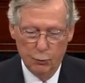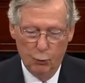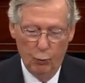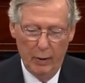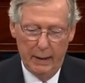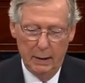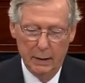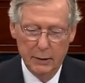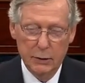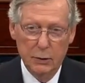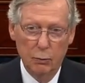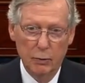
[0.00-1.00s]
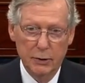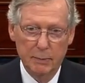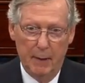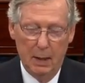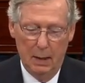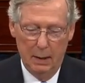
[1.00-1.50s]
readiness to
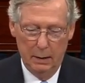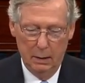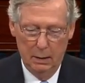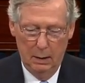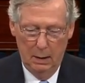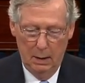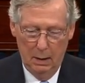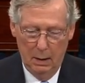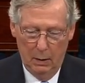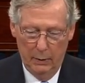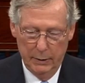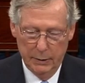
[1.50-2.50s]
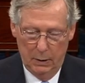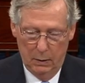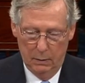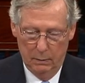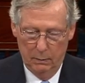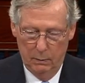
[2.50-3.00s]
respond on its own,